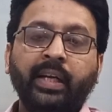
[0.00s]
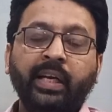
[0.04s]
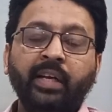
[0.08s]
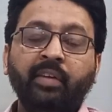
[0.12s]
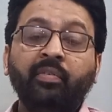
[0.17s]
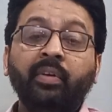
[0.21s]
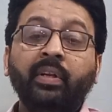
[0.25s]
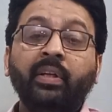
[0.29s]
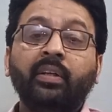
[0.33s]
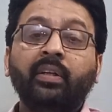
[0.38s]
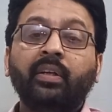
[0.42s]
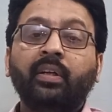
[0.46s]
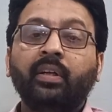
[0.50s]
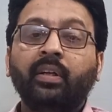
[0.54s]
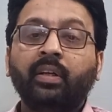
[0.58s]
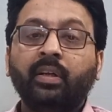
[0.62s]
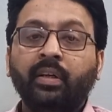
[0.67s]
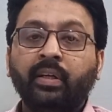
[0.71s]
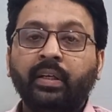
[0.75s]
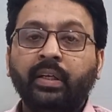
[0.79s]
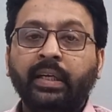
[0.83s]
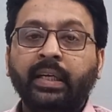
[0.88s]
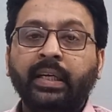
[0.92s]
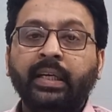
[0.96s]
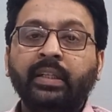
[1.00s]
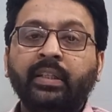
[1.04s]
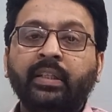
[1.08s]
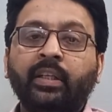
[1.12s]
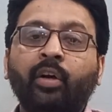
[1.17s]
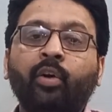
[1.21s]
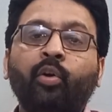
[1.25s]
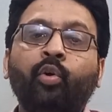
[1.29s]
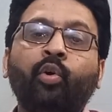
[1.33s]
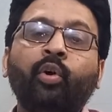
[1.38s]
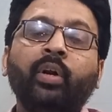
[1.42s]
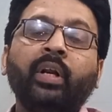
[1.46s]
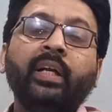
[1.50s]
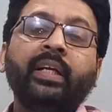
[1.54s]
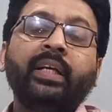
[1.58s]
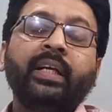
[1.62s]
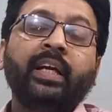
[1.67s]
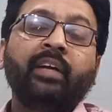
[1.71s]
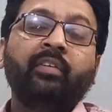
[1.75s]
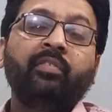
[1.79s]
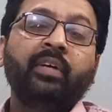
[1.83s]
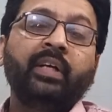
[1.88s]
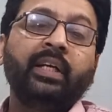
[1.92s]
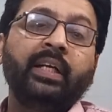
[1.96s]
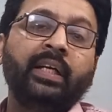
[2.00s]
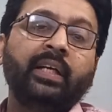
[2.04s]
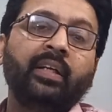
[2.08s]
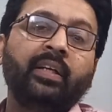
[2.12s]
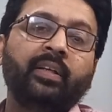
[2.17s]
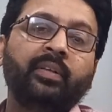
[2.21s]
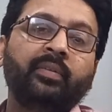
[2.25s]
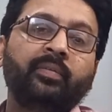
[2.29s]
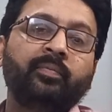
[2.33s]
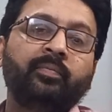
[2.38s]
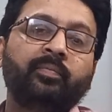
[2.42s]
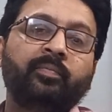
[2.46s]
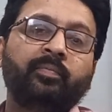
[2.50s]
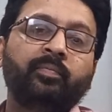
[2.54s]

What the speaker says: Even in the oral cavity,